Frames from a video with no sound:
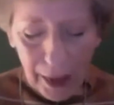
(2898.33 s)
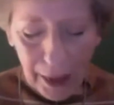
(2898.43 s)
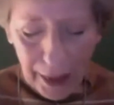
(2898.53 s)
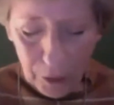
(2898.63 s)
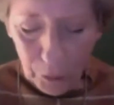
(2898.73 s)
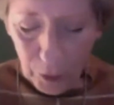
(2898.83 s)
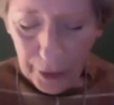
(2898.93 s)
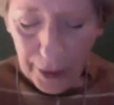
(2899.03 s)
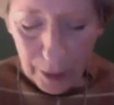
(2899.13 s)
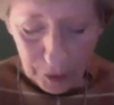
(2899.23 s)
And what
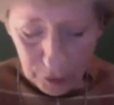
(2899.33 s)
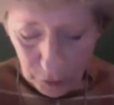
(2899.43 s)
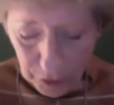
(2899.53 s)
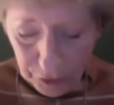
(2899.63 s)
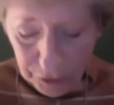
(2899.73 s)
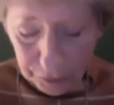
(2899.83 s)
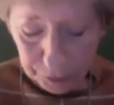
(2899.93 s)
happened was